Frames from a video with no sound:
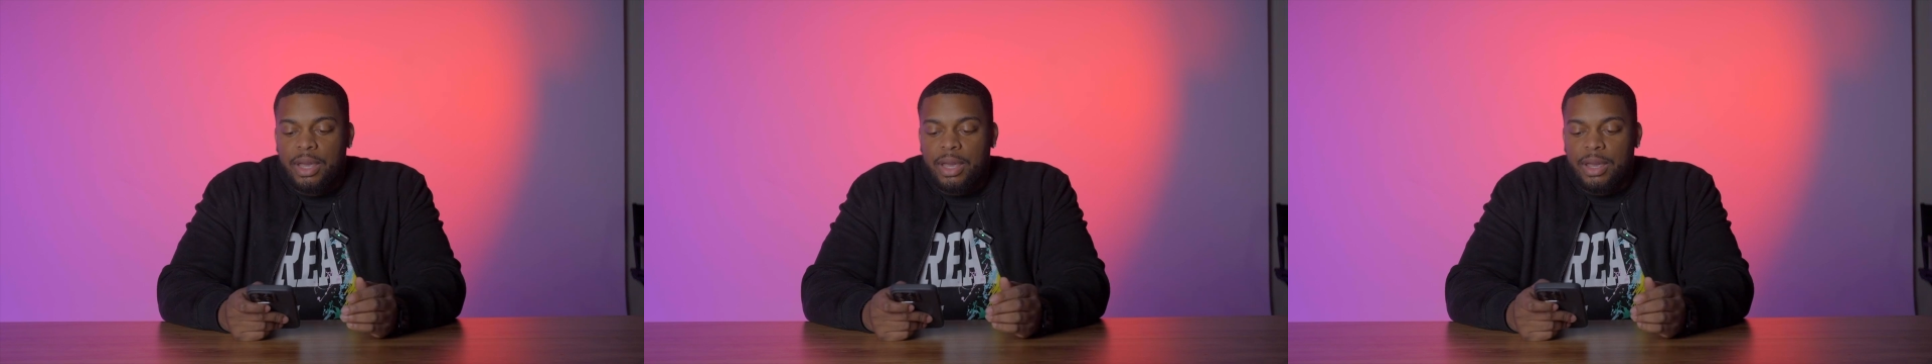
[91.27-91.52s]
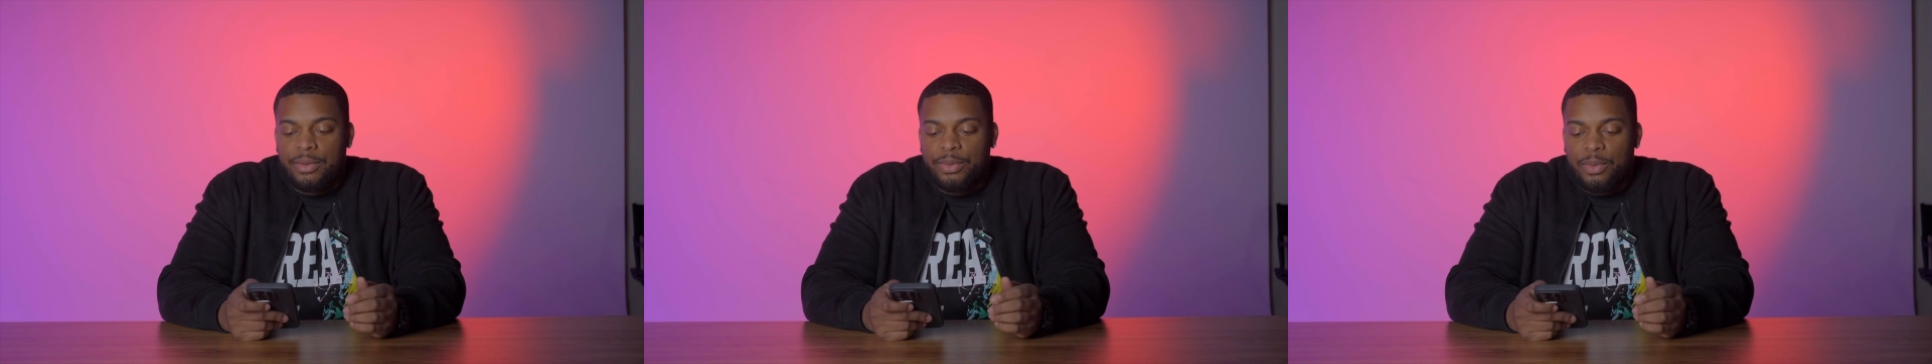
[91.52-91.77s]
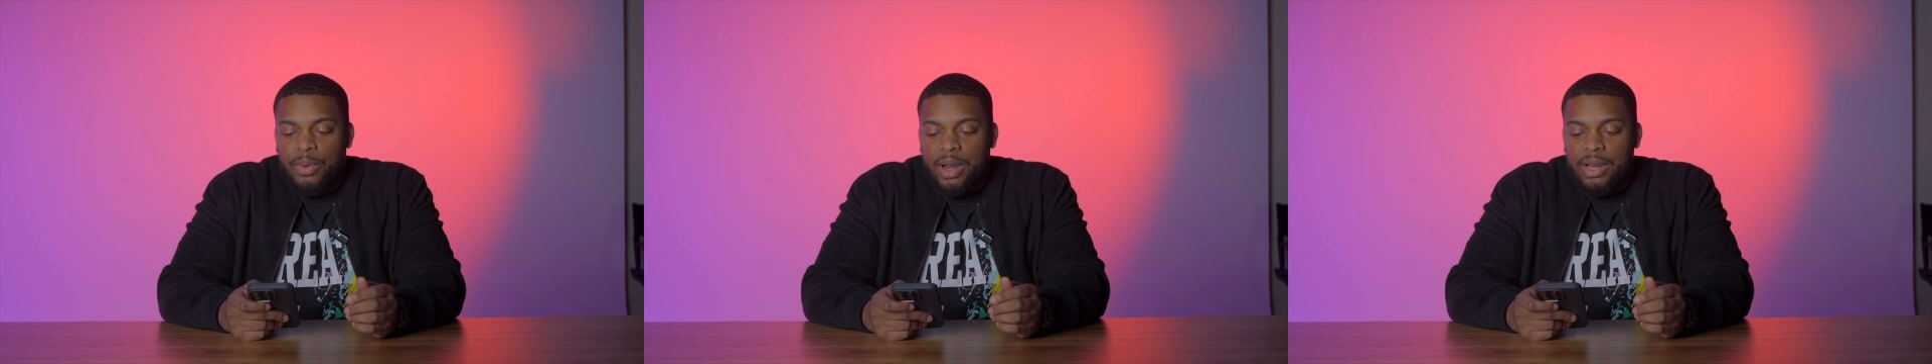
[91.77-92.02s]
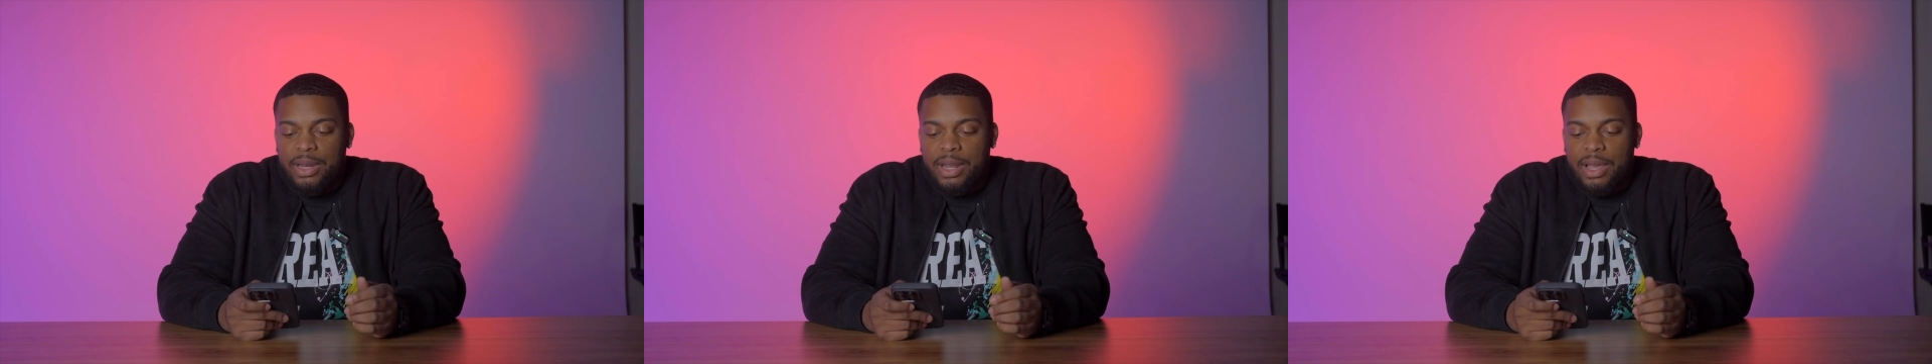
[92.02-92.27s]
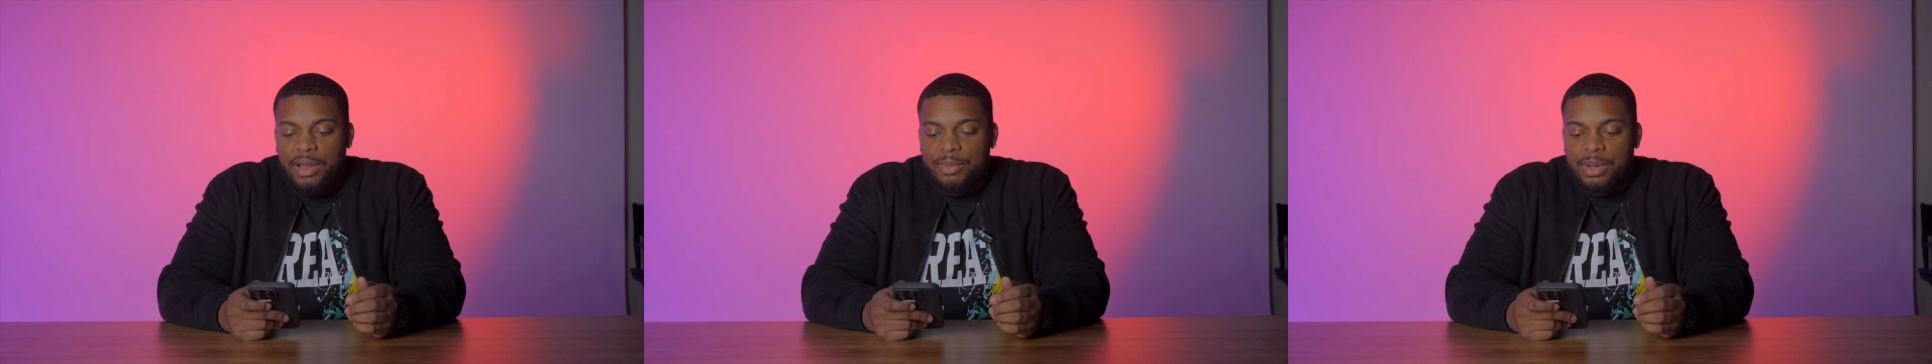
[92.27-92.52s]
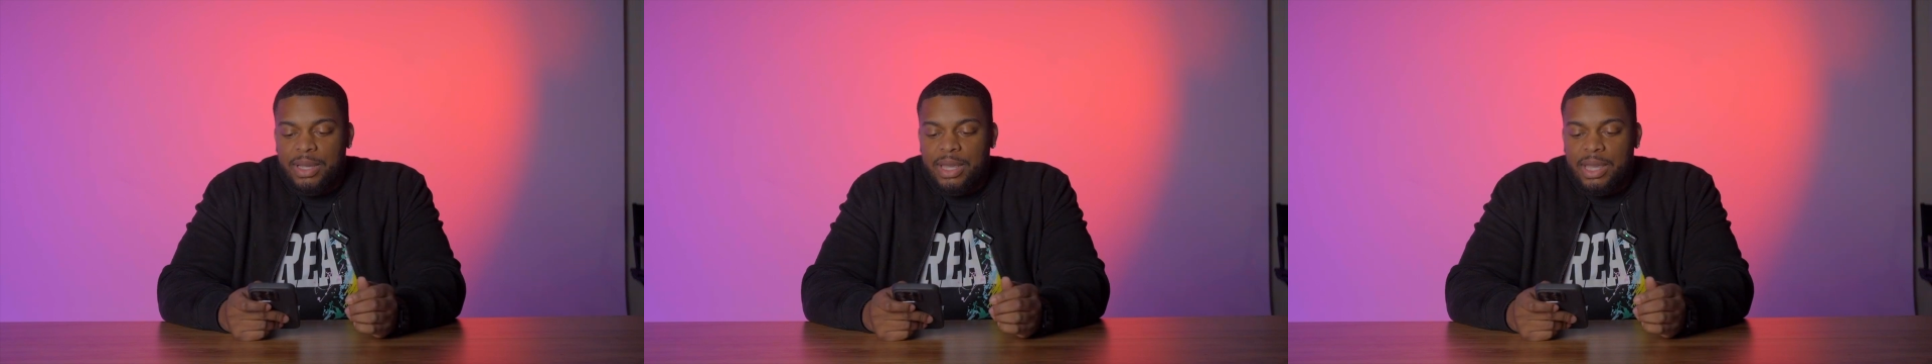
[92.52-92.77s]
And for right now, I'm
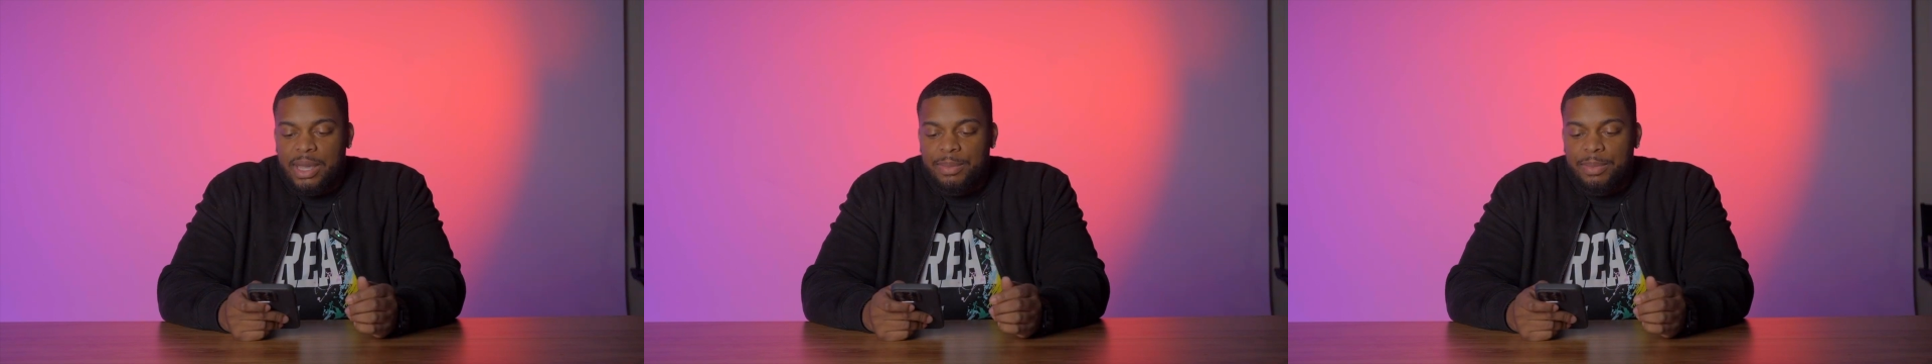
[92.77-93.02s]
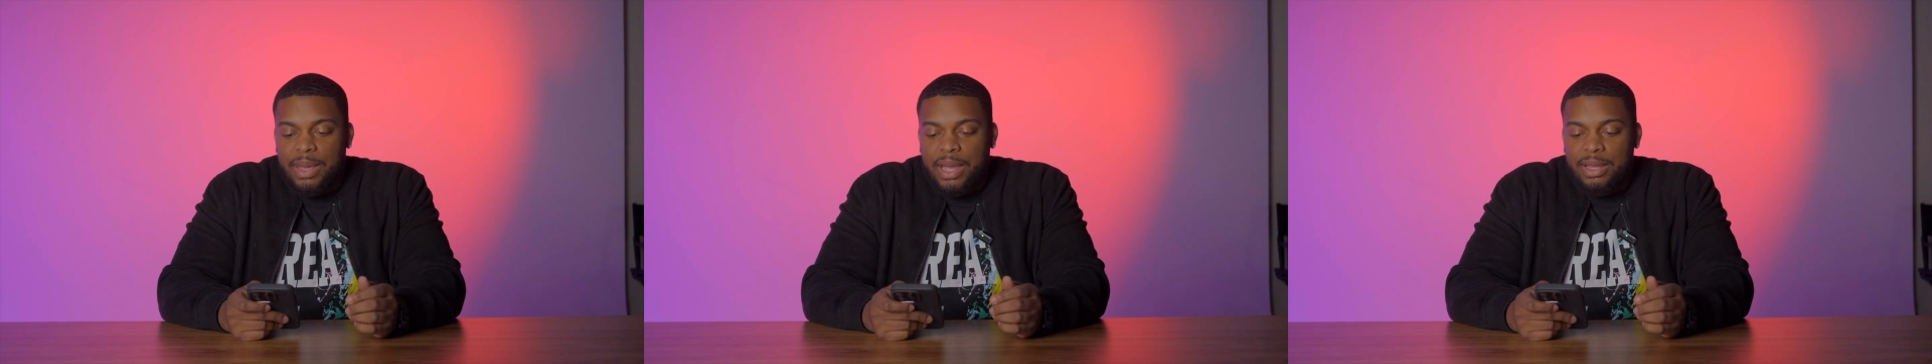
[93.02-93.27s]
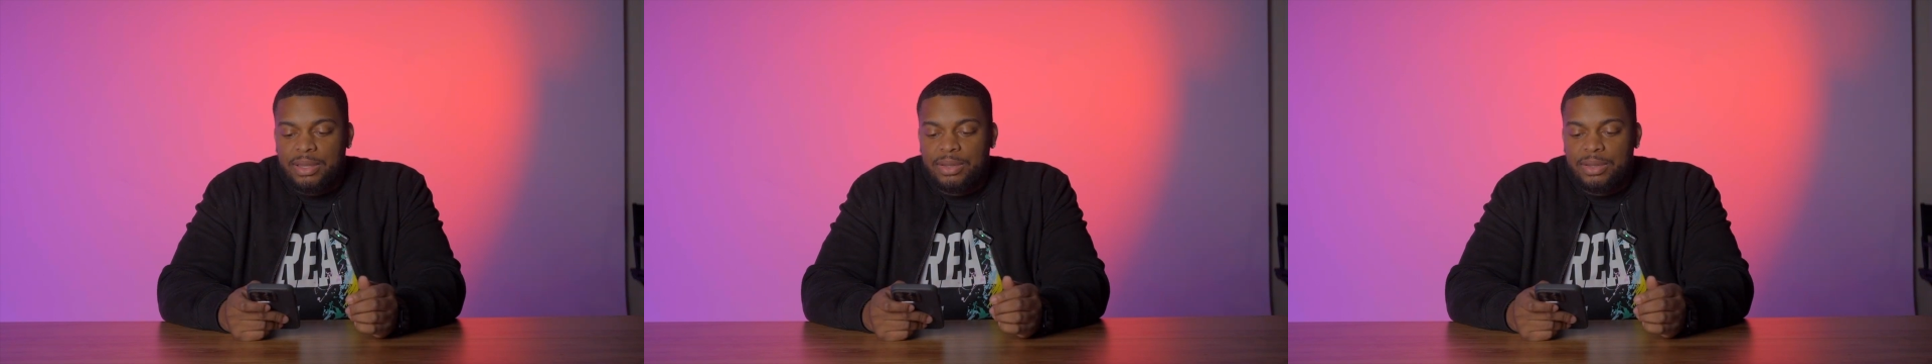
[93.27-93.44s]
gonna kick it back